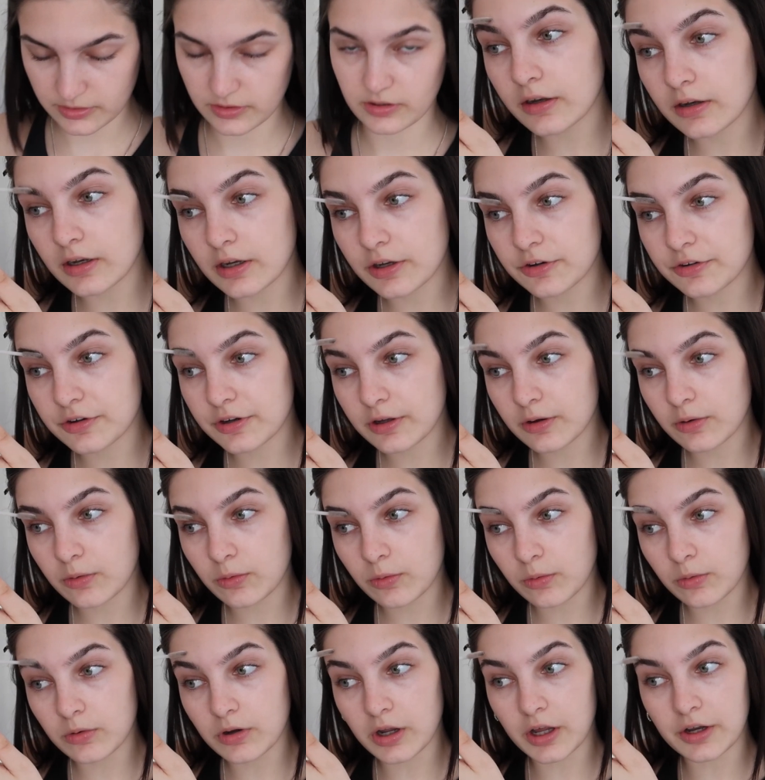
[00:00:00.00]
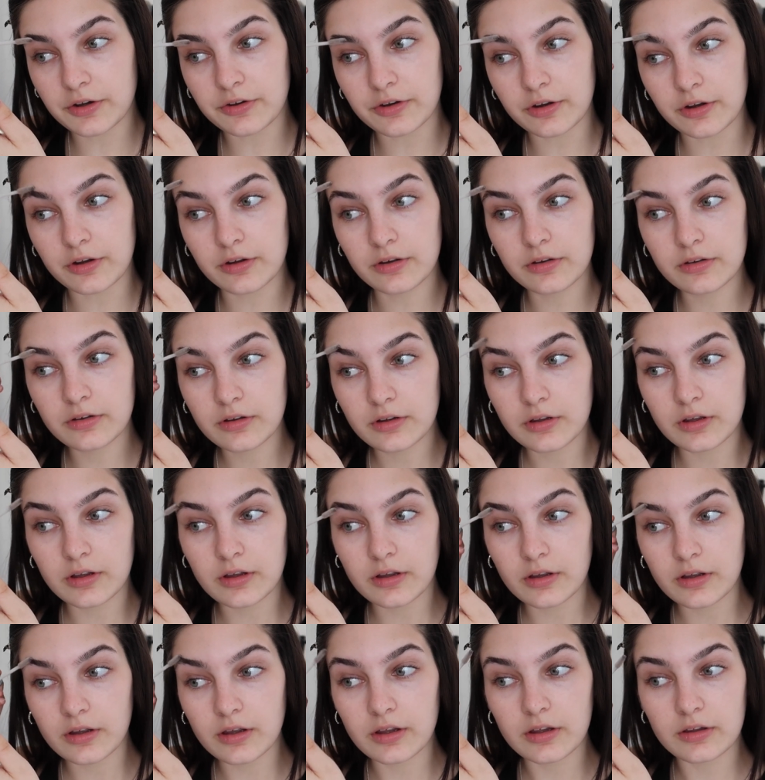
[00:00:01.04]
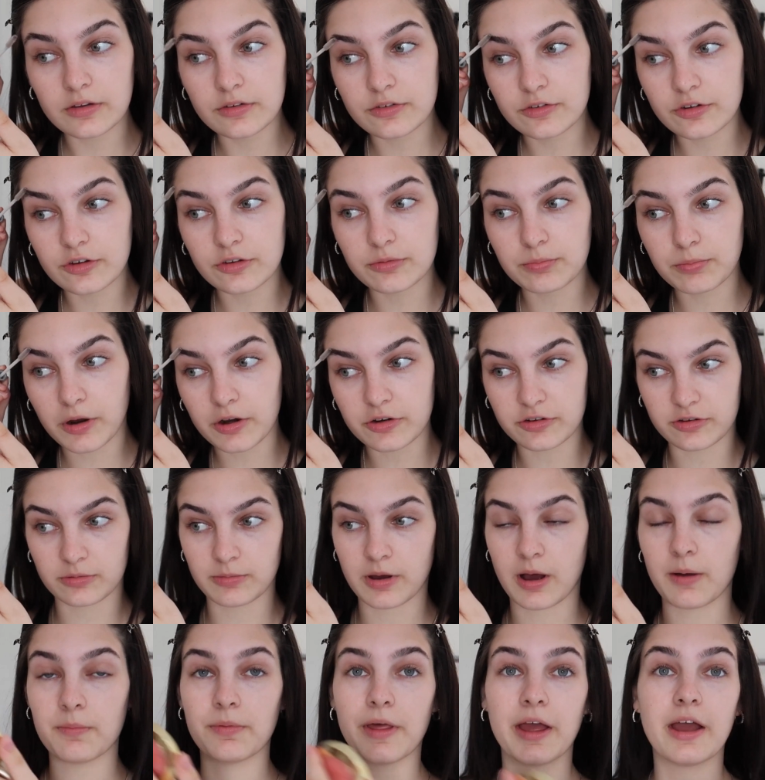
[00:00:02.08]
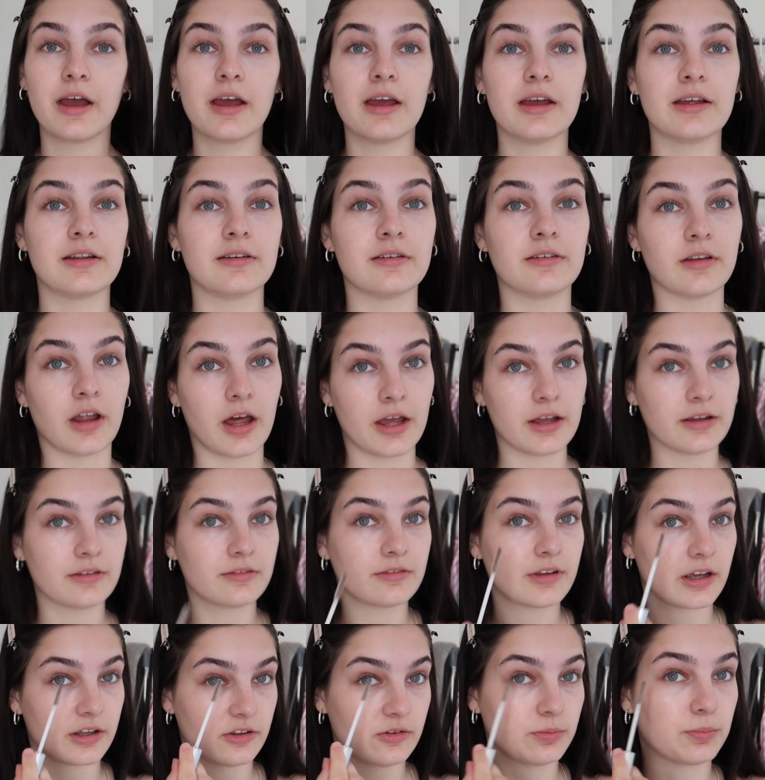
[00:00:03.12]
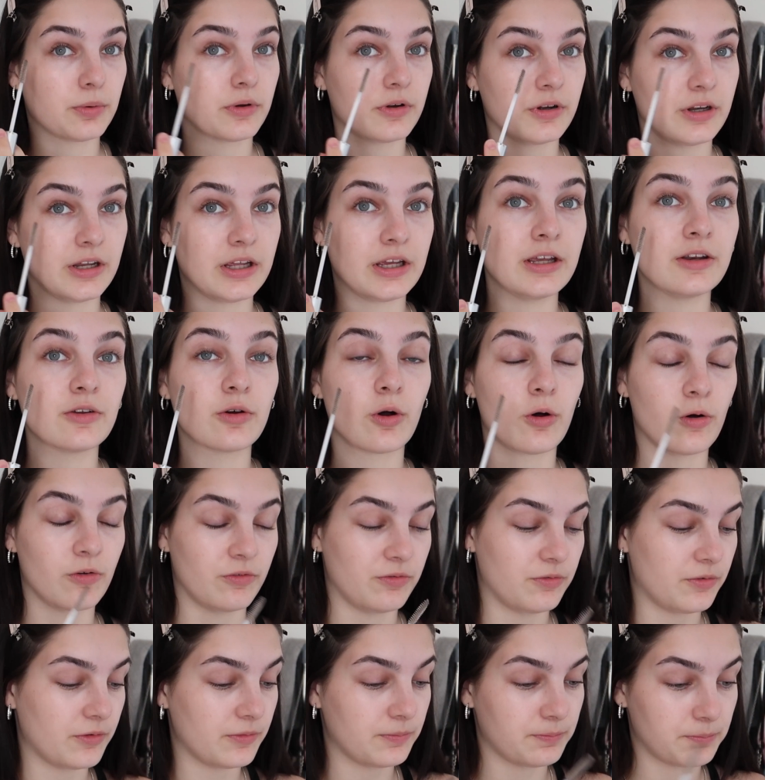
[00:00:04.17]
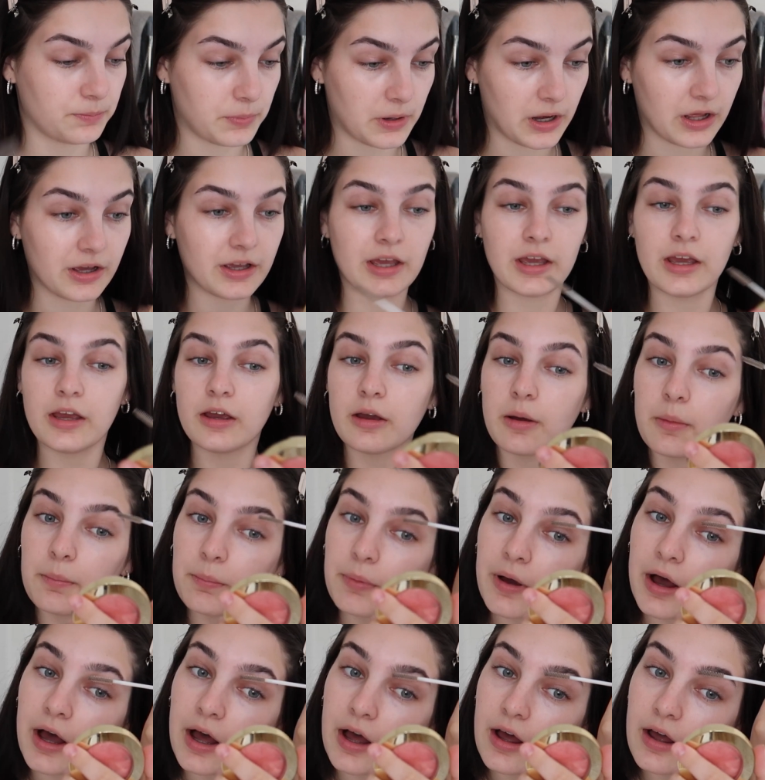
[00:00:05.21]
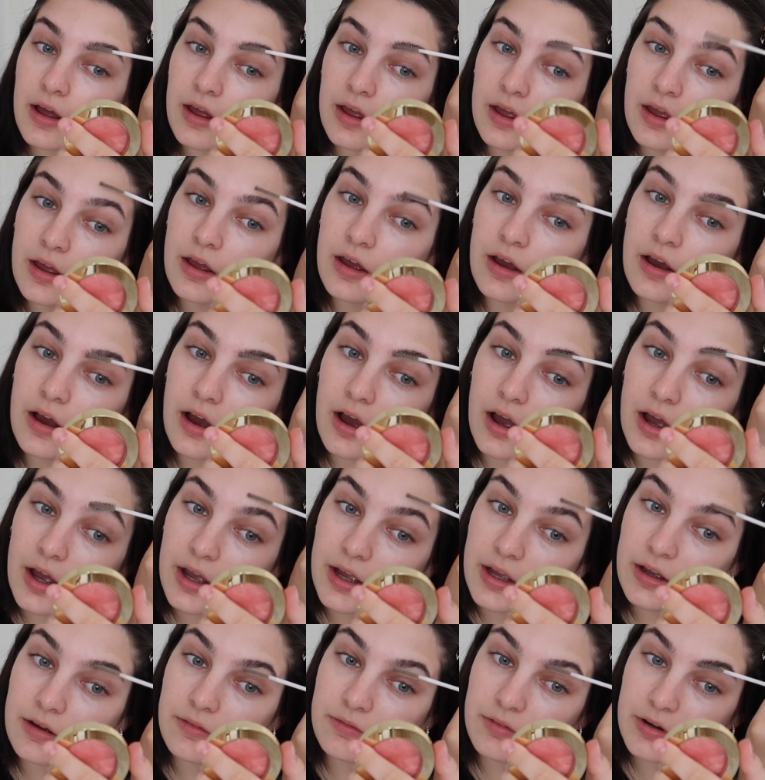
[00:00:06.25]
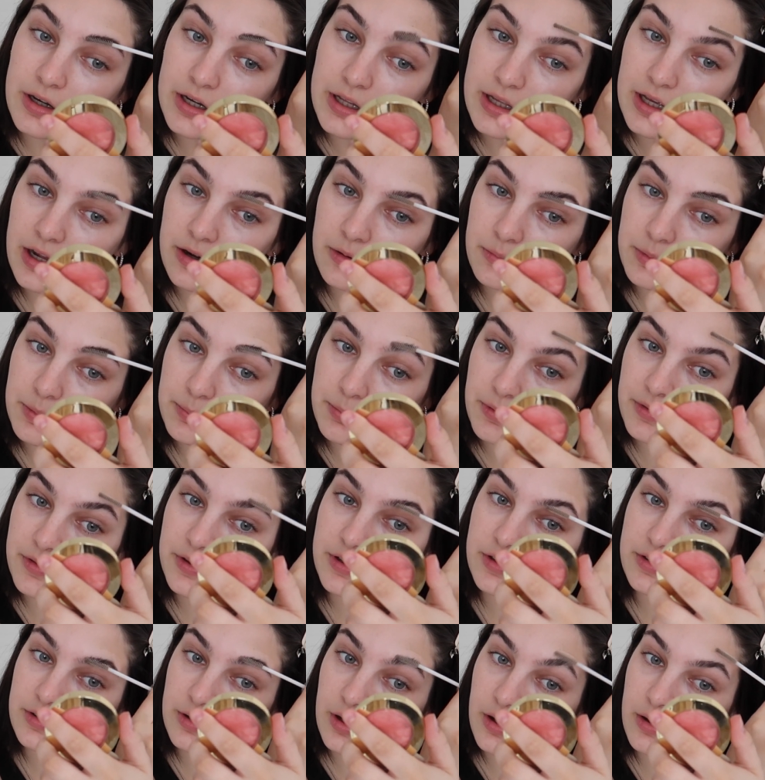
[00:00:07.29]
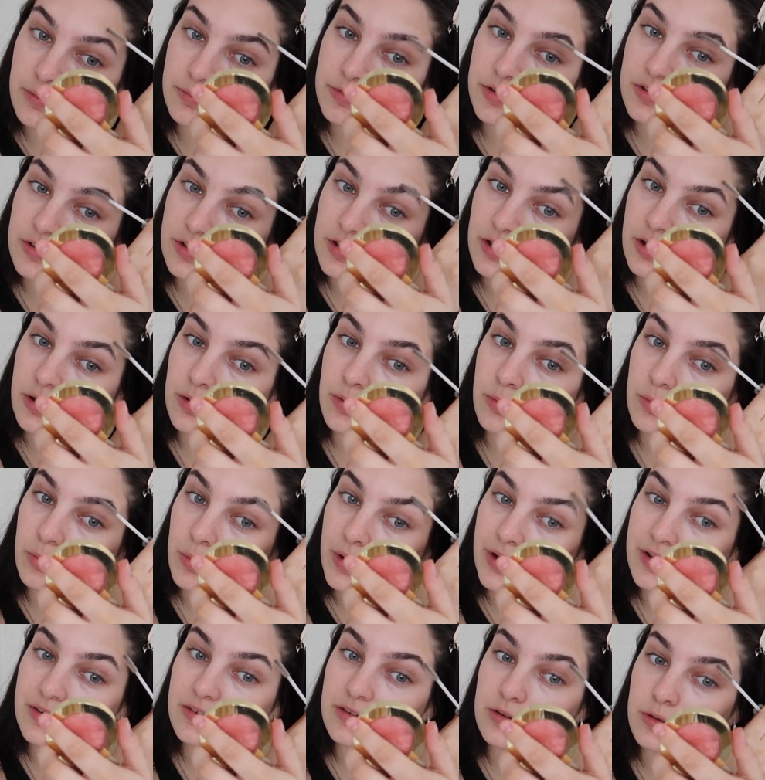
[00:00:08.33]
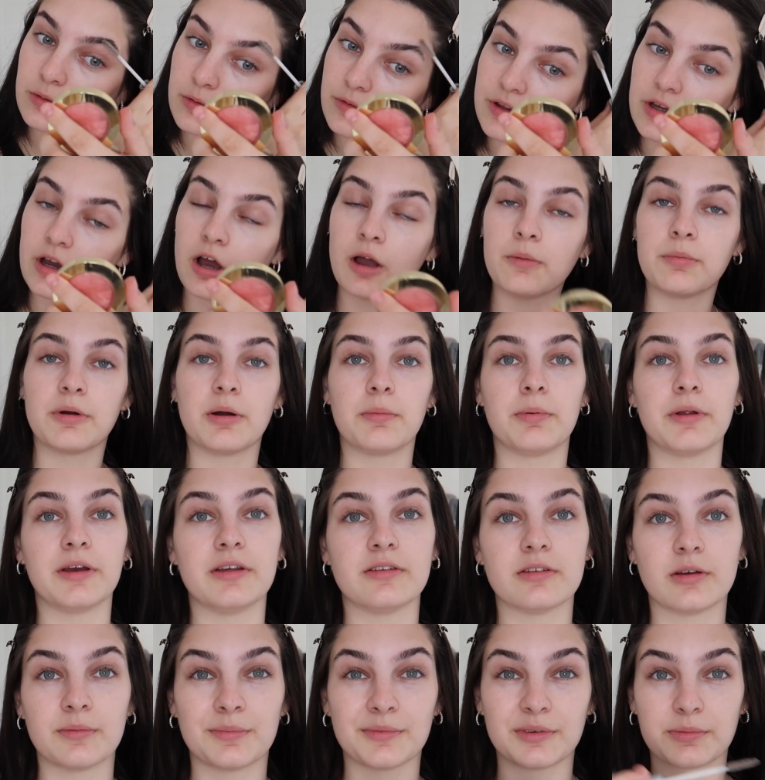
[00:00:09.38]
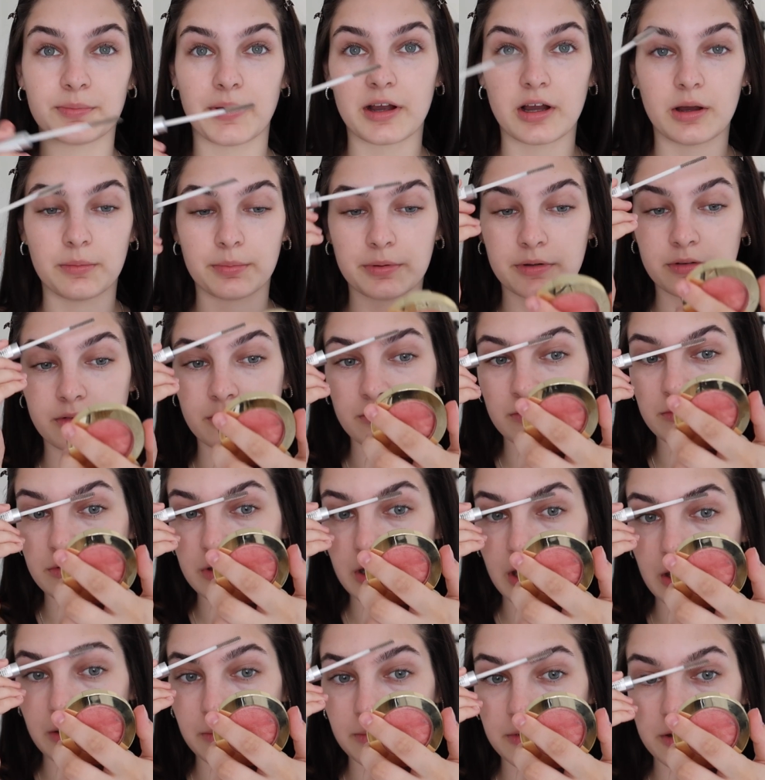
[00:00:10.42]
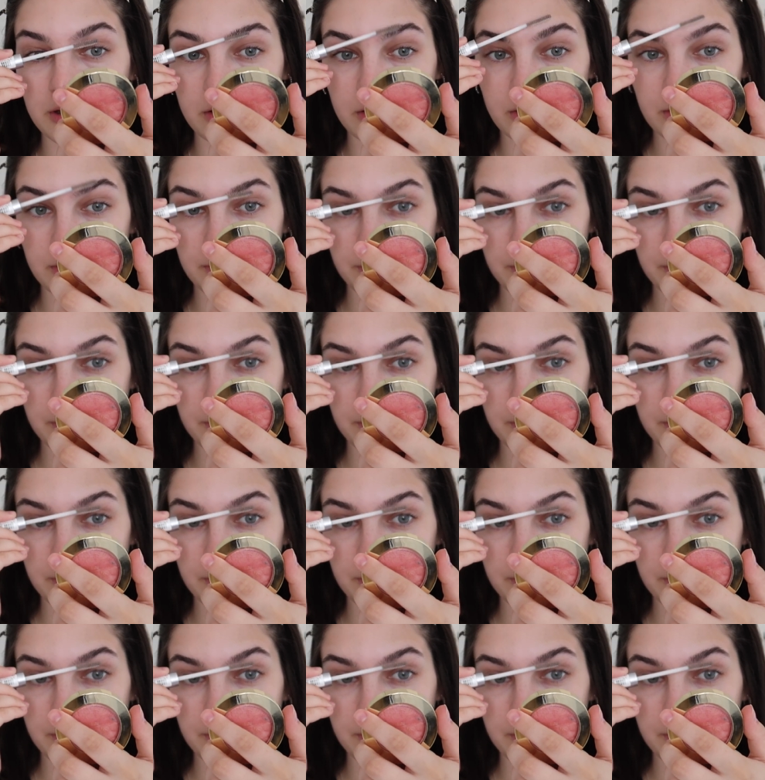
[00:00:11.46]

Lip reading: And literally all I do is just brush them up. They are in like desperate need of plucking, but I really cannot be bothered, so I'm just gonna wait till the eyebrow place opens back up and get them done.